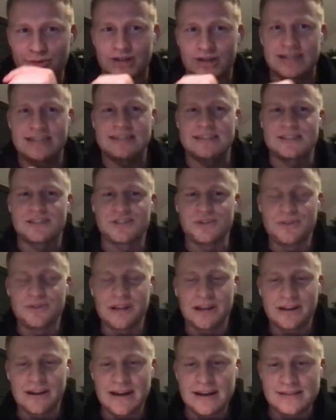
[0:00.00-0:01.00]
worked as a
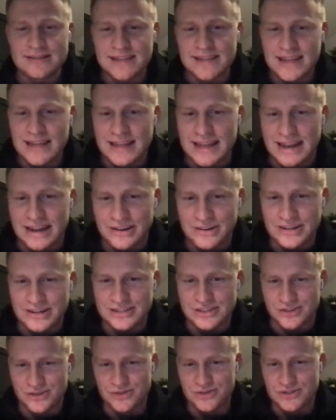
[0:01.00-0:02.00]
student at Ohio State, had a
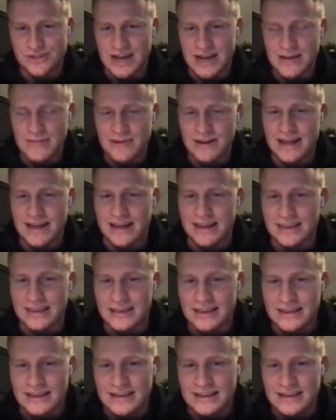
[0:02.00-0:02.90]
great student job, and I